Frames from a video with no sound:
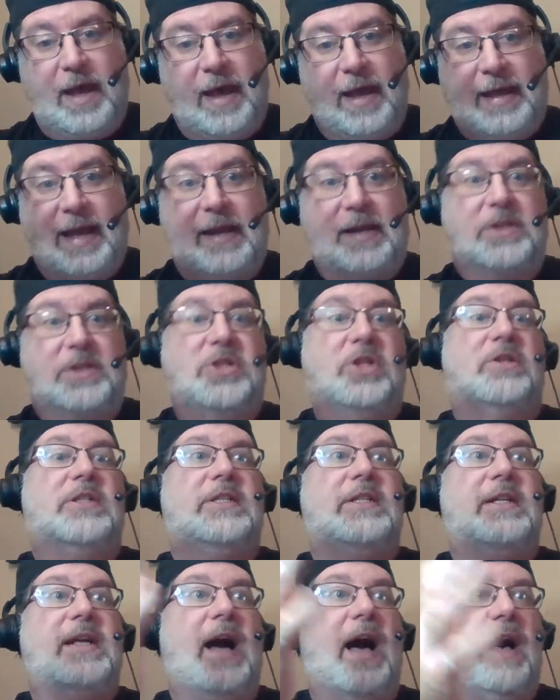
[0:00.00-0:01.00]
I got just
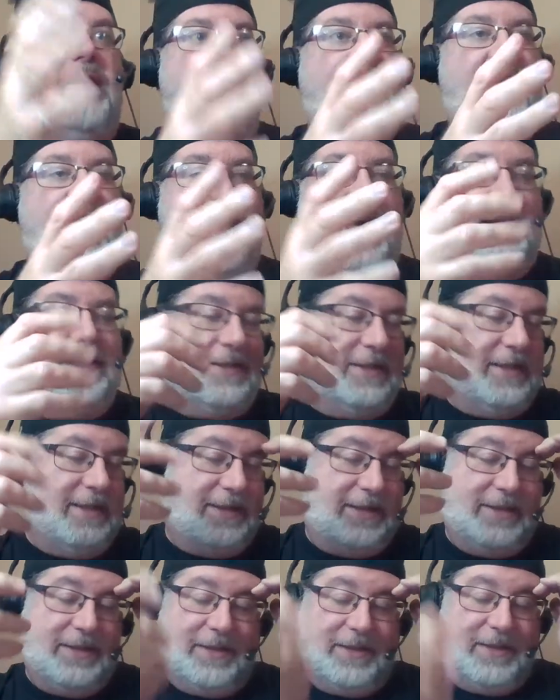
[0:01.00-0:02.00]
golf hats.
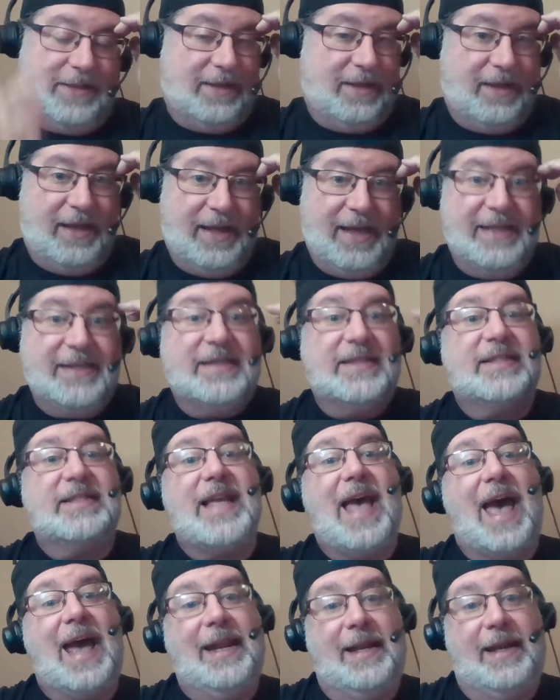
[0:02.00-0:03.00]
It's just
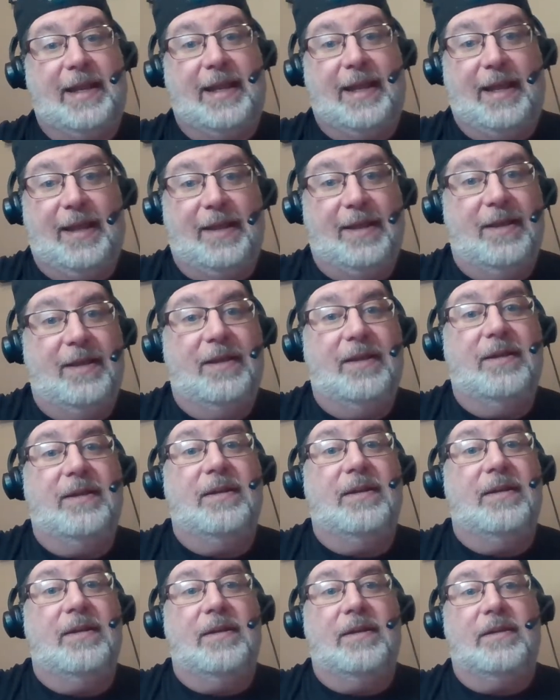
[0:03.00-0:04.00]
insanity.
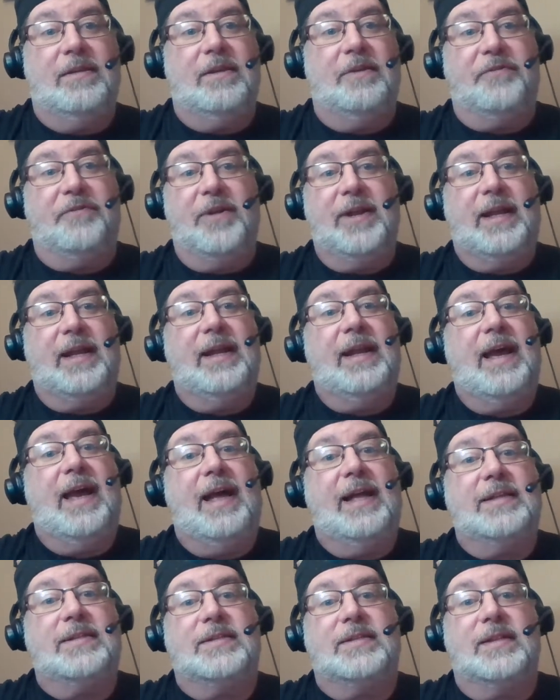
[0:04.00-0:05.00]
The freaking
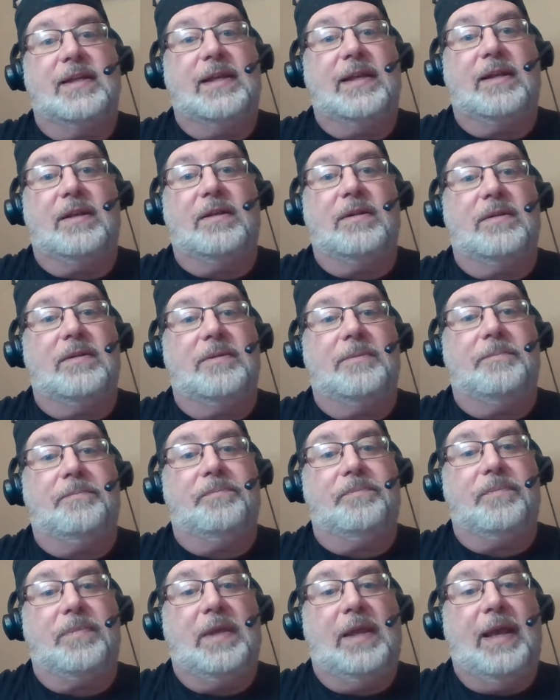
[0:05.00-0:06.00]
hats. Like,
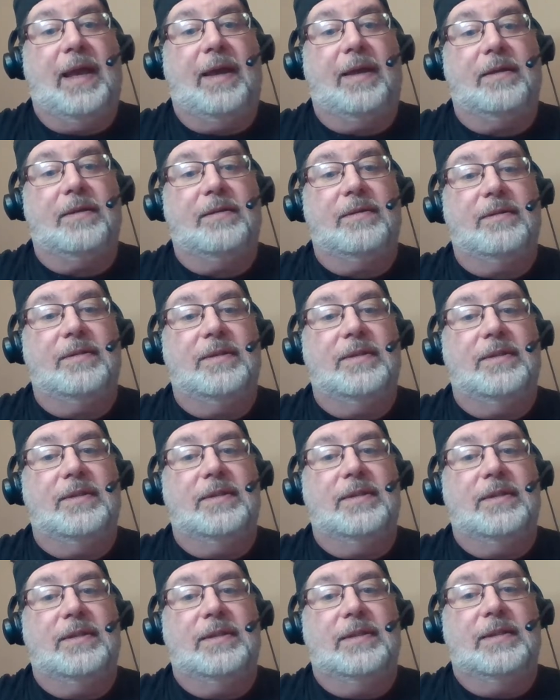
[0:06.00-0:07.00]
yeah.
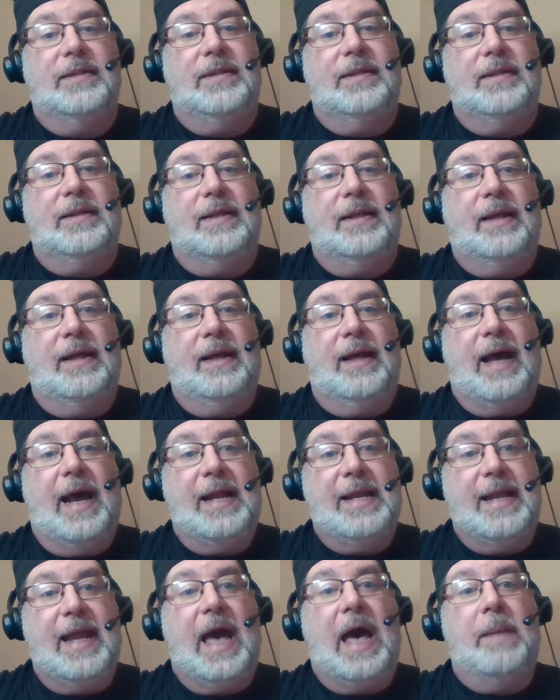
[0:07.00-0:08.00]

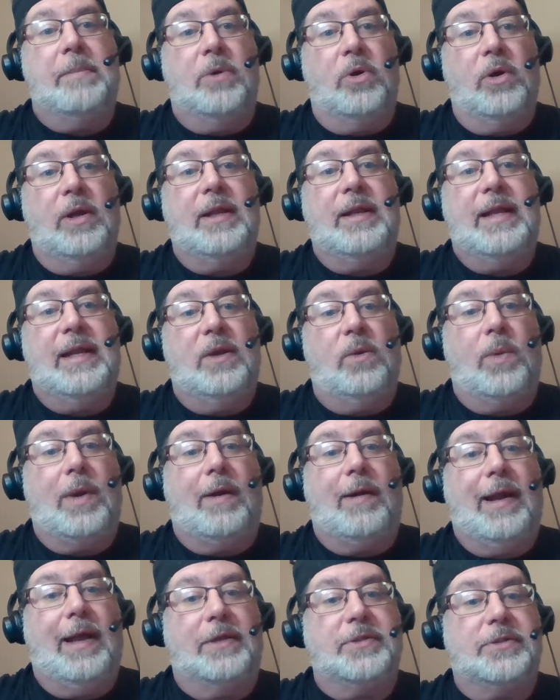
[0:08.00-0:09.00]
I'm gonna need a
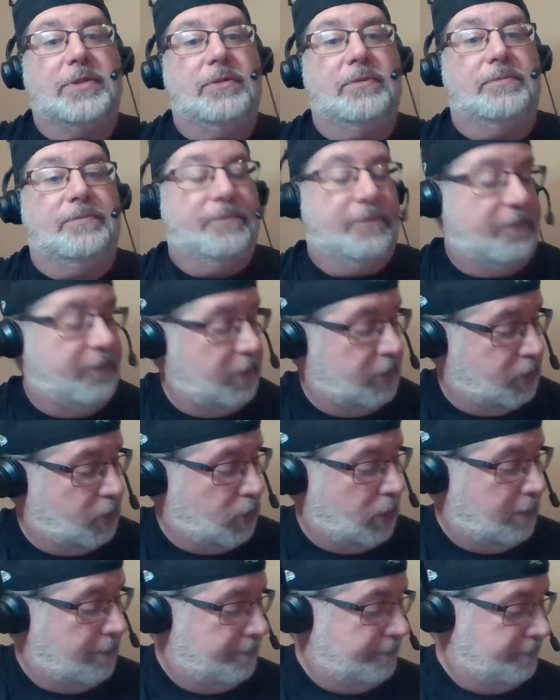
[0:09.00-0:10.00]
warehouse soon, for
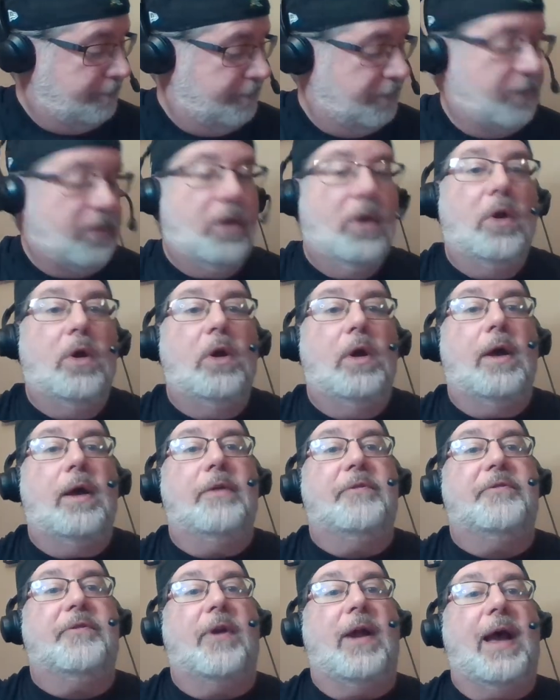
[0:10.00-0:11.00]
sure.
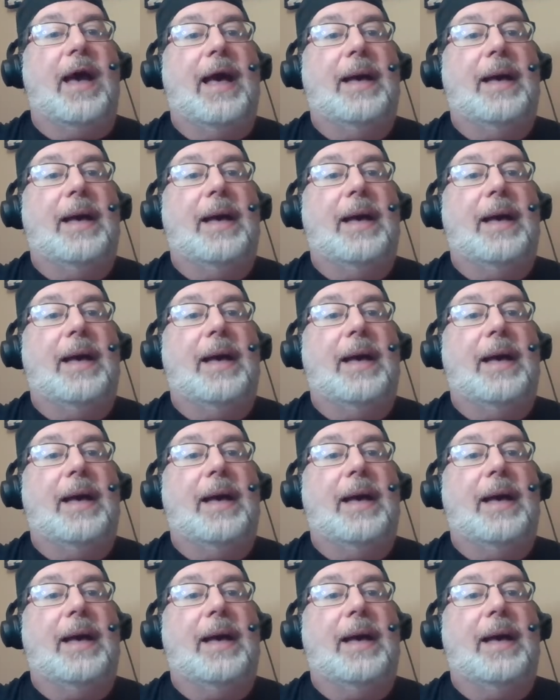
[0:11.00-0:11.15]
For